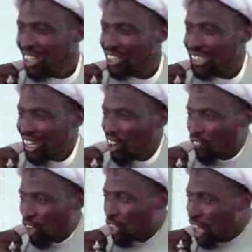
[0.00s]
He said the
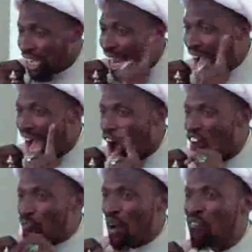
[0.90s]
fadila
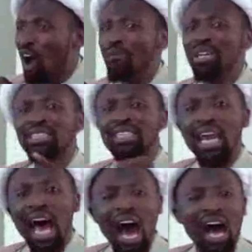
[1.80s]
of performing
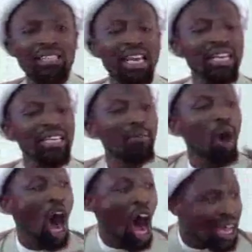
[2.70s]
salat in the
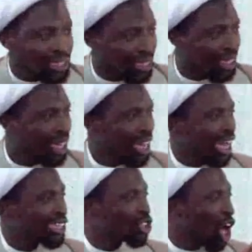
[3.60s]
mosque
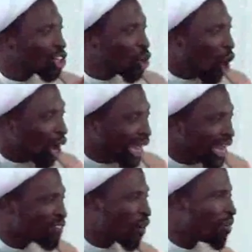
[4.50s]
is not
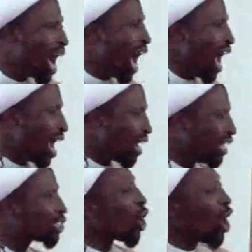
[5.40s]
only for
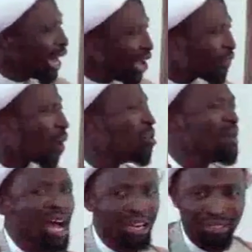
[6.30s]
men, it's only for
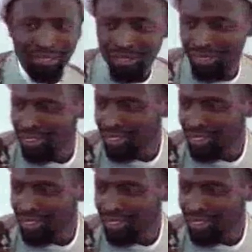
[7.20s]
women.